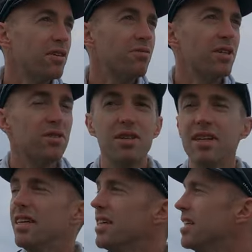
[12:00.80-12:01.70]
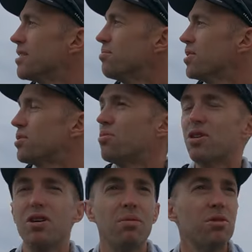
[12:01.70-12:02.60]
off yesterday. It's much more
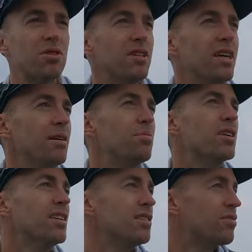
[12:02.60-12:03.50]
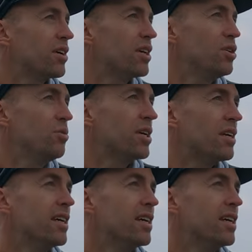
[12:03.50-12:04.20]
calmer today, but it is very humid.